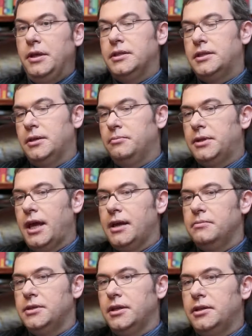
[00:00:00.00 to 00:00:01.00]

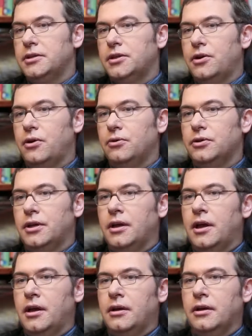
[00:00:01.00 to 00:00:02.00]
Sometimes it is called
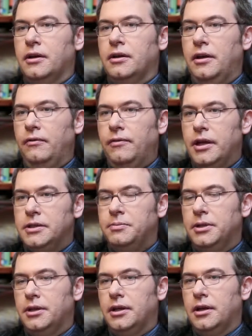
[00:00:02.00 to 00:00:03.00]

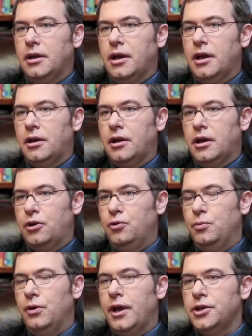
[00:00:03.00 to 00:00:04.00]
investment and
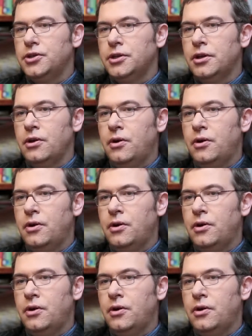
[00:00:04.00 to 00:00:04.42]
accumulation